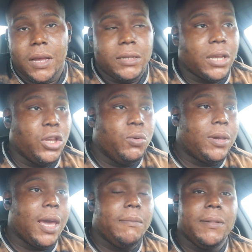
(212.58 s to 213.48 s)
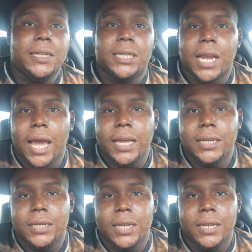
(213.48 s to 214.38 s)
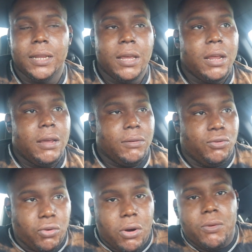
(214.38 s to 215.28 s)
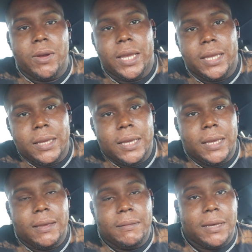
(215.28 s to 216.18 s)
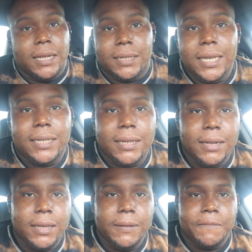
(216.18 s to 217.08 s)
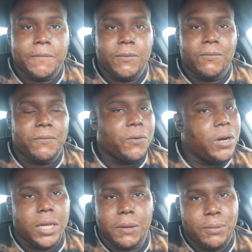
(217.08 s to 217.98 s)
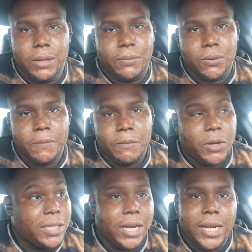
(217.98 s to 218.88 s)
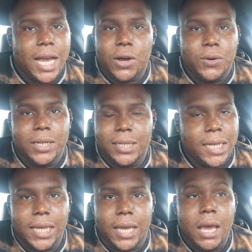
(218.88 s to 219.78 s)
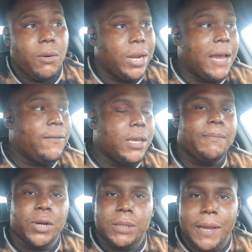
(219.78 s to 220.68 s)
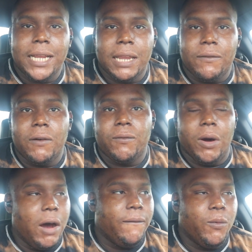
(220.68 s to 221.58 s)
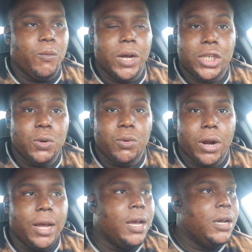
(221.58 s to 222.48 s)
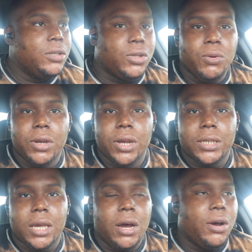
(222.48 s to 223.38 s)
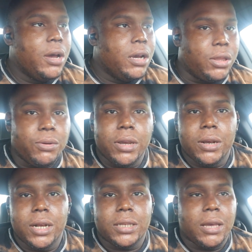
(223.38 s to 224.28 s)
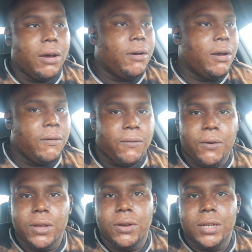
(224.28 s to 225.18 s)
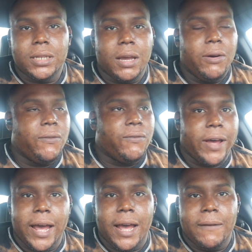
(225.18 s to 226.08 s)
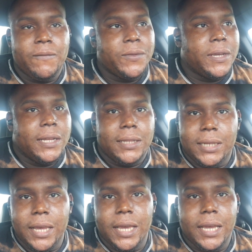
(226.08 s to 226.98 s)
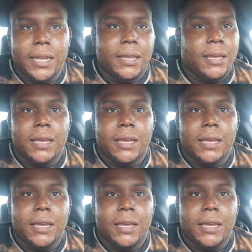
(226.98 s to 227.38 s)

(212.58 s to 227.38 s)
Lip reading: So you can't be changing, growing consistently for other people because they're not going to see it. Whatever their perspective of what you were 2 years ago, 3 years ago, 4 years ago, 5, 10,